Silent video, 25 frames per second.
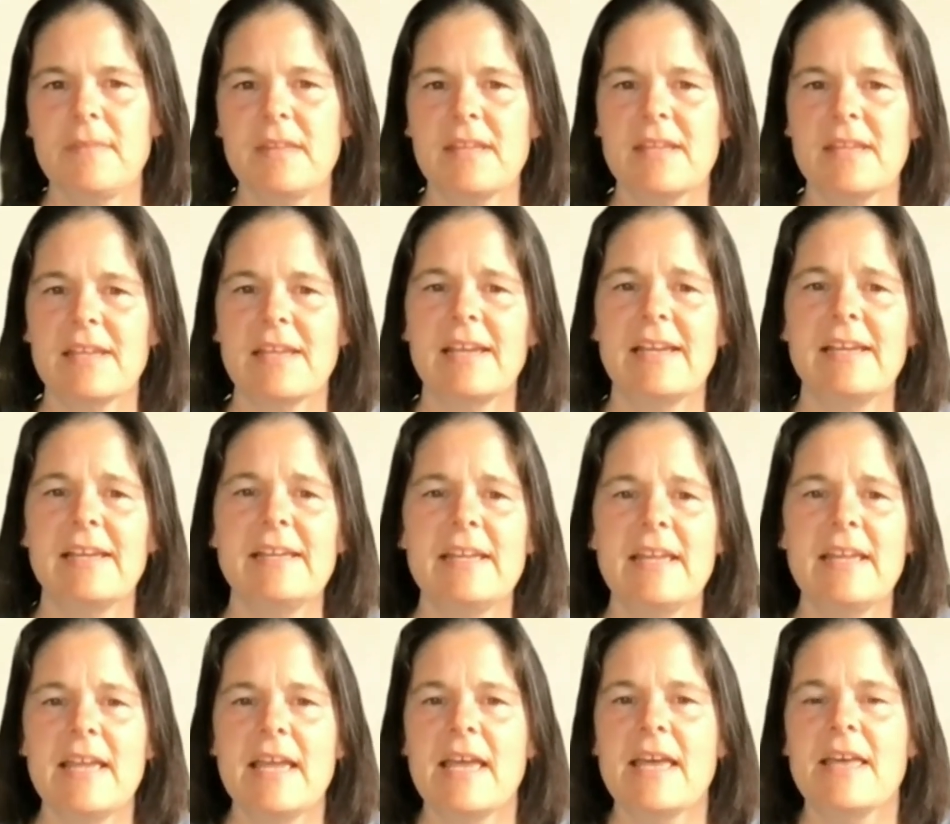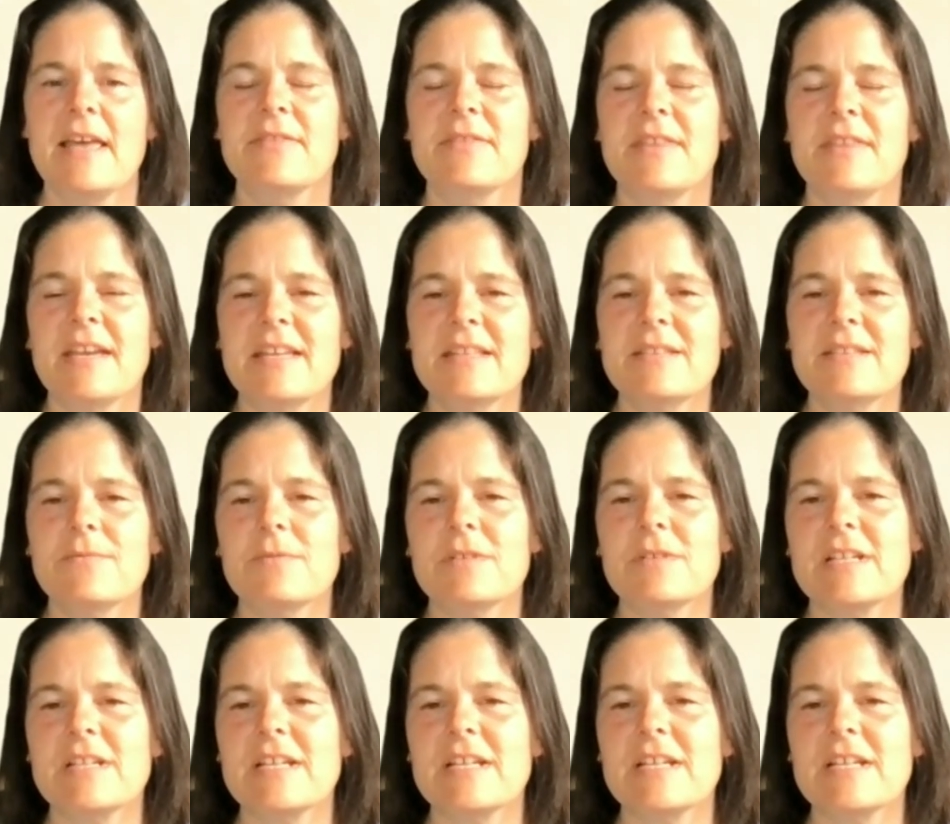Okay, then
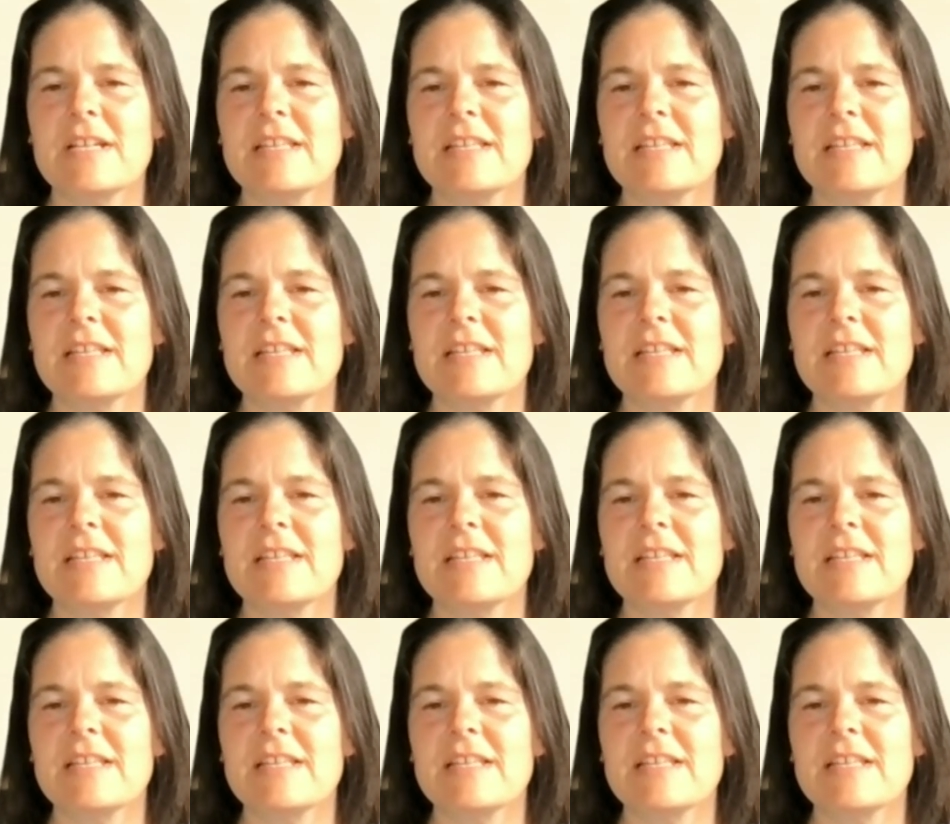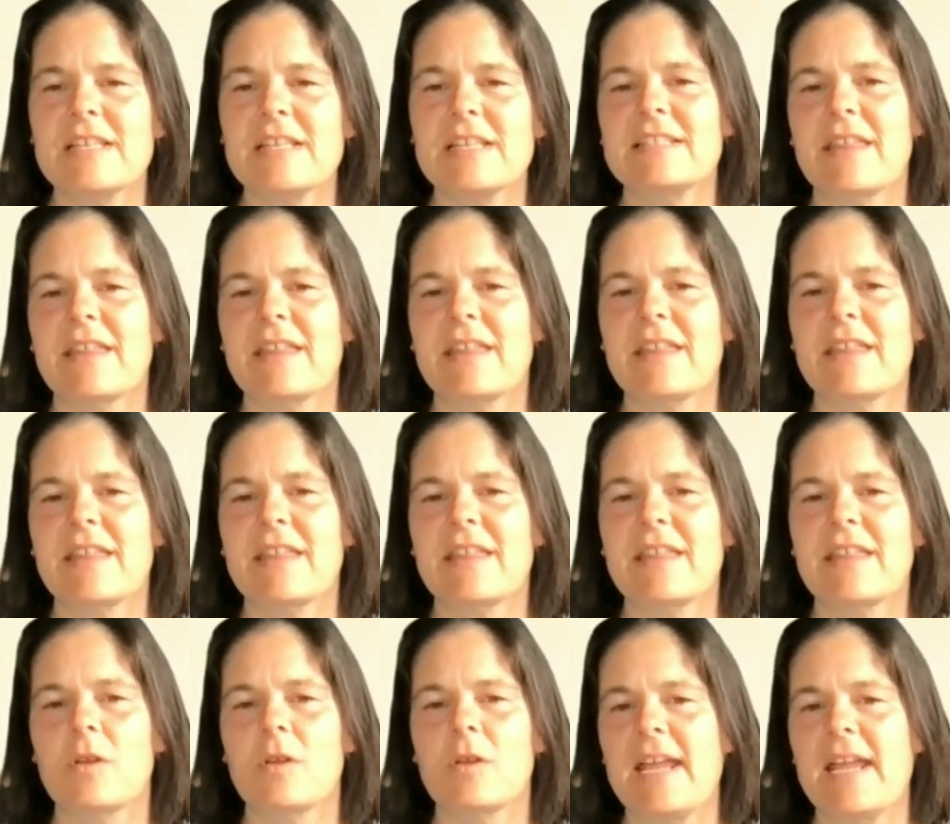what I like to do is I like to roll
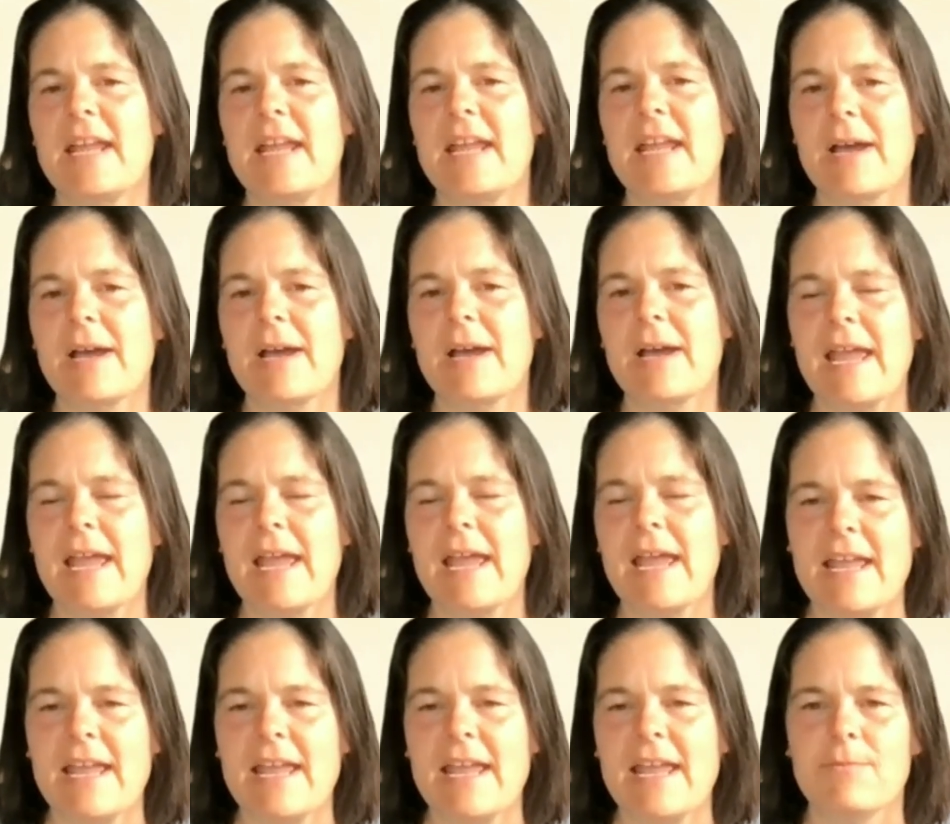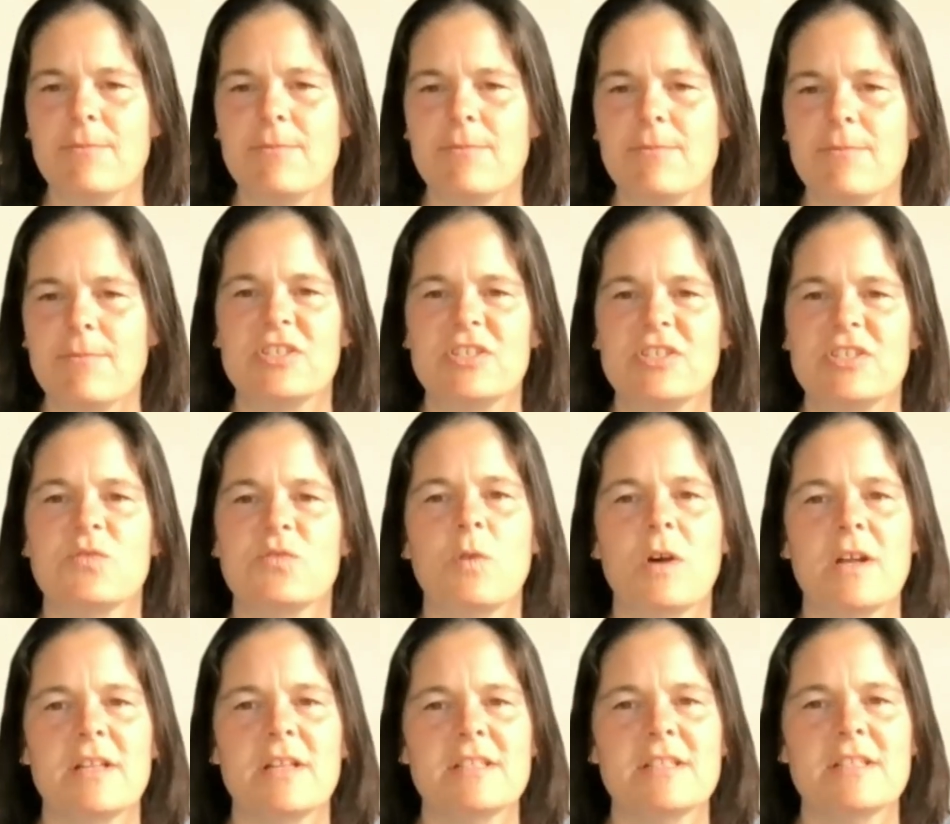them to an 8-by-8, which is
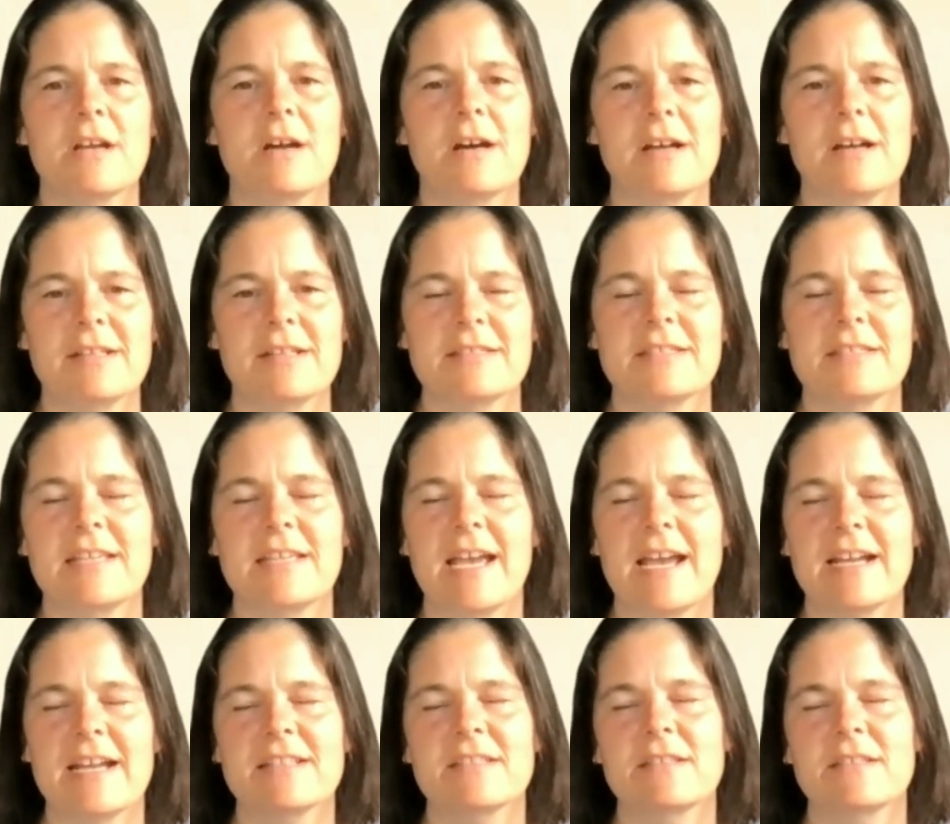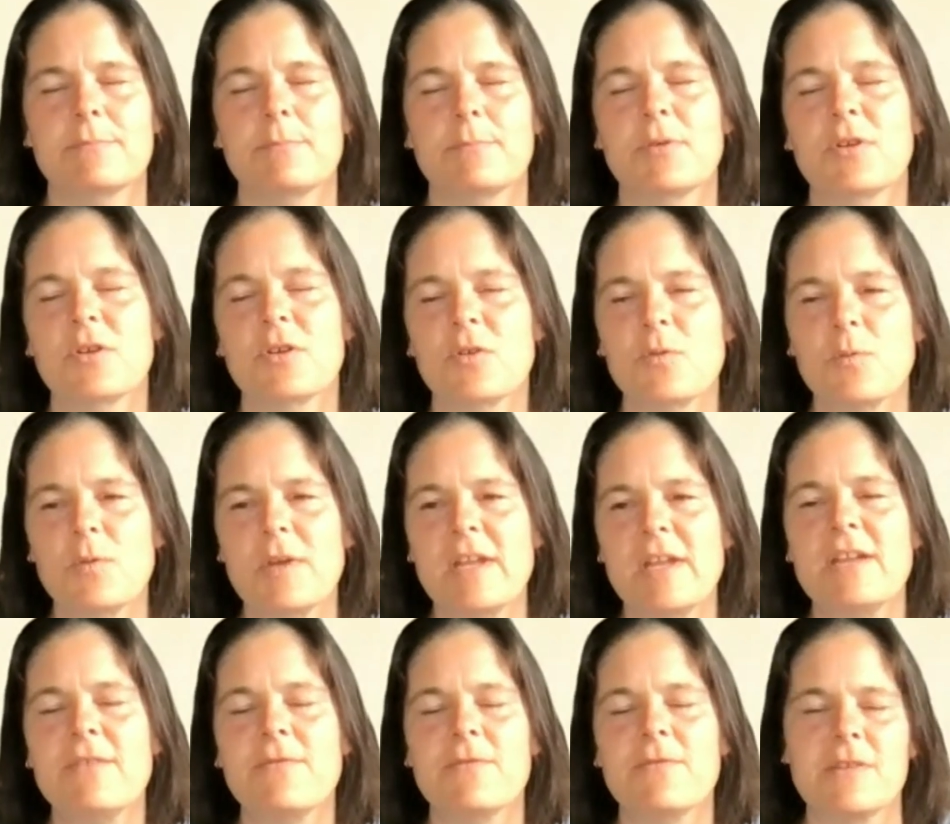1 contact per week for
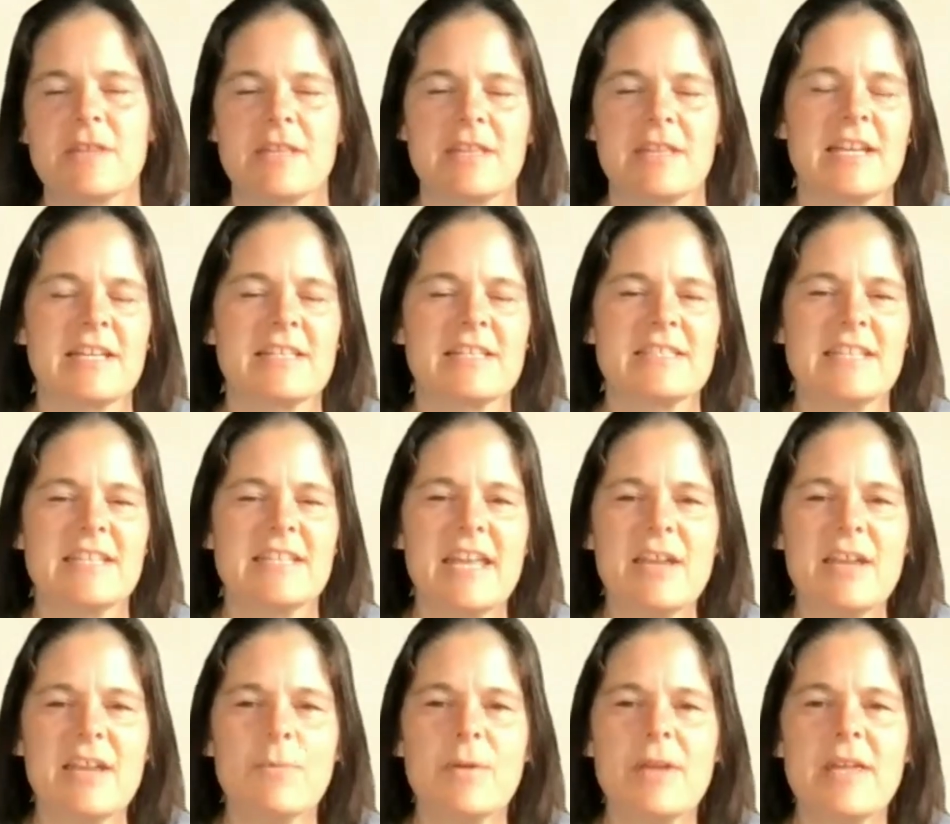the next 8 weeks